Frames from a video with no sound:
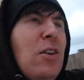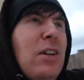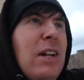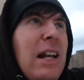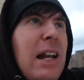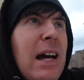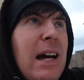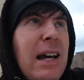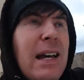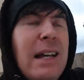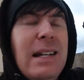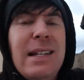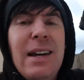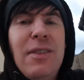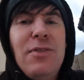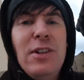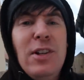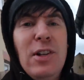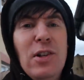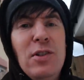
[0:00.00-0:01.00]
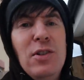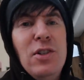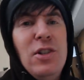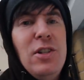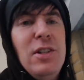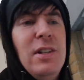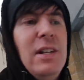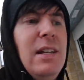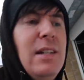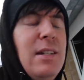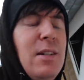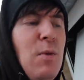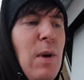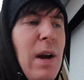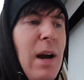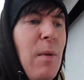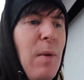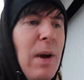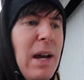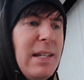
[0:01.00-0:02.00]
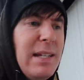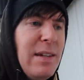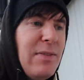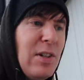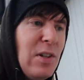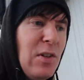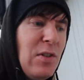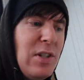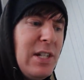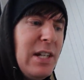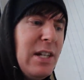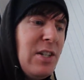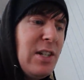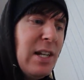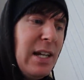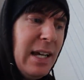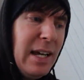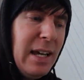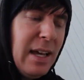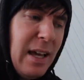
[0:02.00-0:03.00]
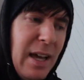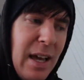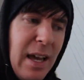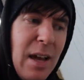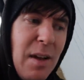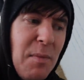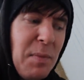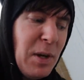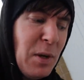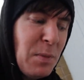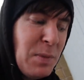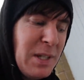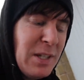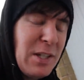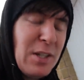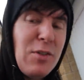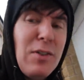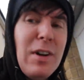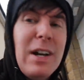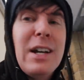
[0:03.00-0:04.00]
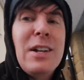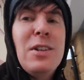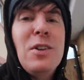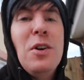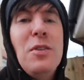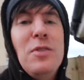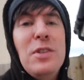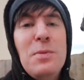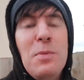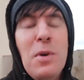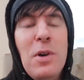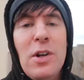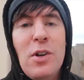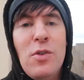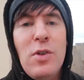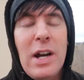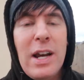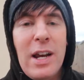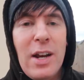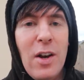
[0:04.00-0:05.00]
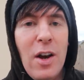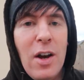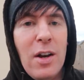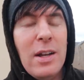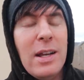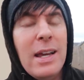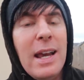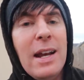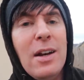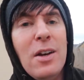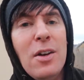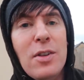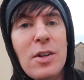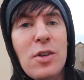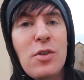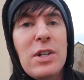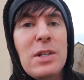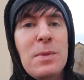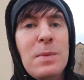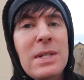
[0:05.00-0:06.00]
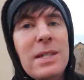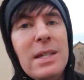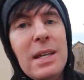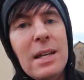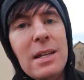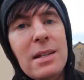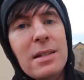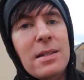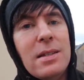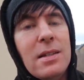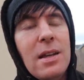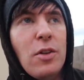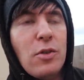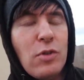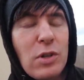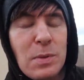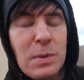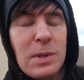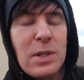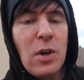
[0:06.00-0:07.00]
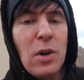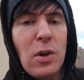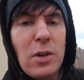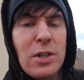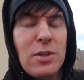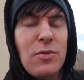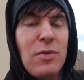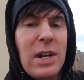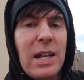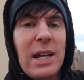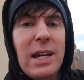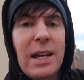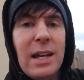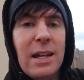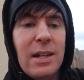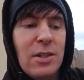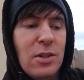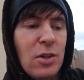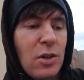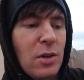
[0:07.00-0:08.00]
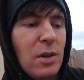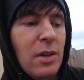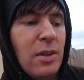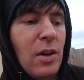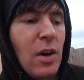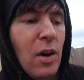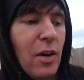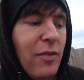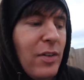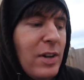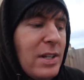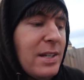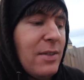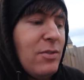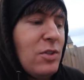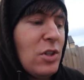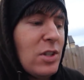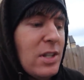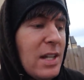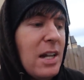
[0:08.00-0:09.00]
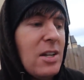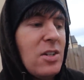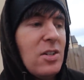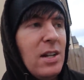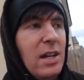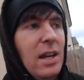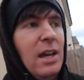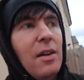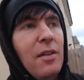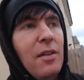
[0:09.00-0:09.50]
Not gonna lie, it's after lunch, it's quite a ways after lunch actually. Been up since the crack of dawn this morning, cracking on and getting all the Christmas things, all the Christmas orders ready and done at the office. I've just actually